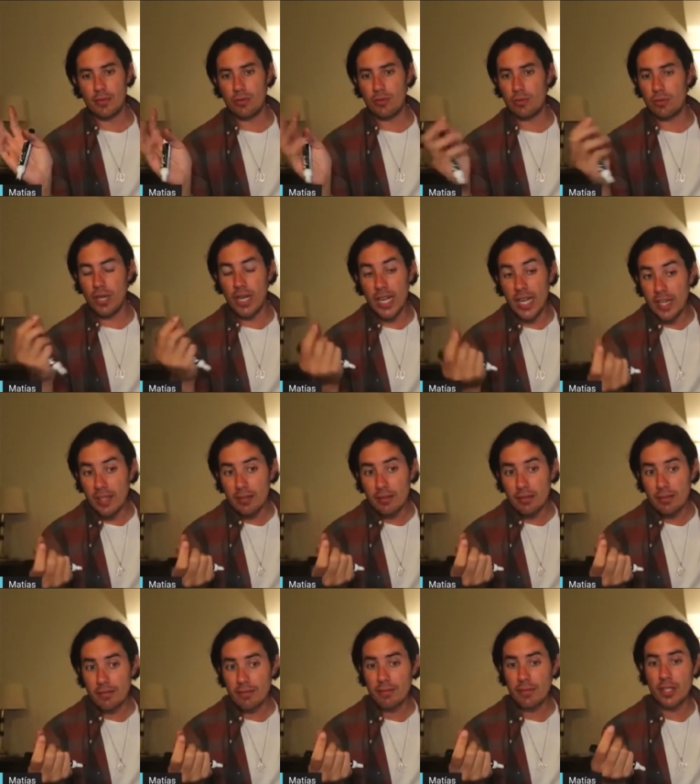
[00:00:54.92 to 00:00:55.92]

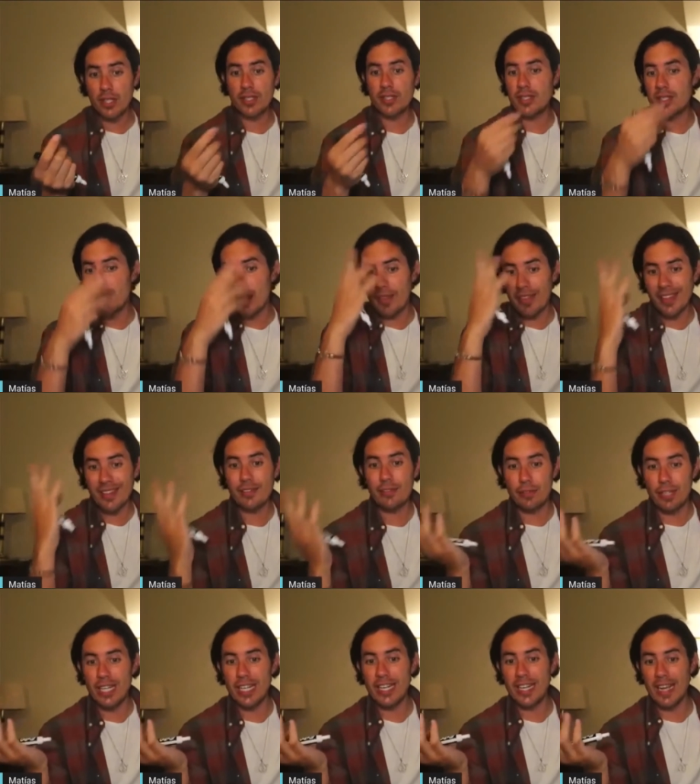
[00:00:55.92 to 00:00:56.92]
Really, there's
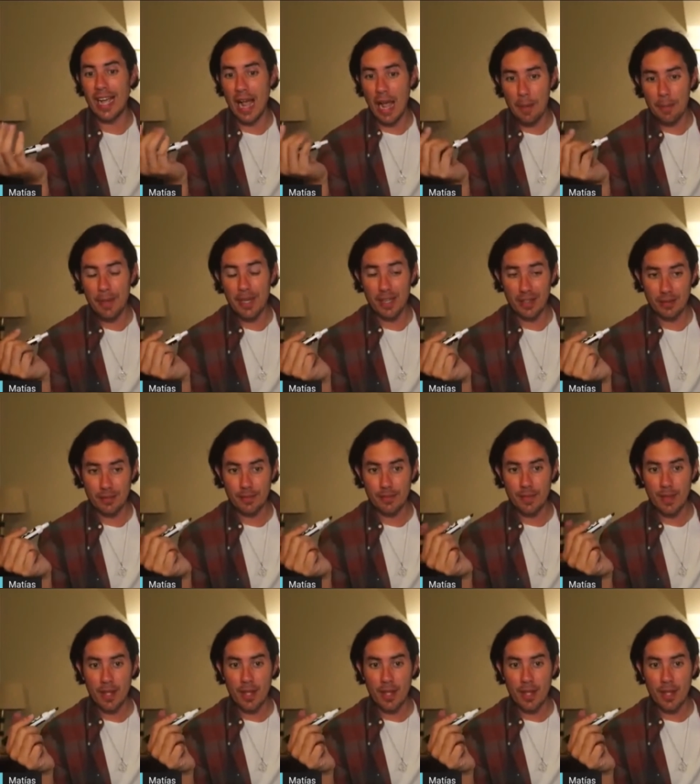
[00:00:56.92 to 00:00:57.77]
nothing really happening.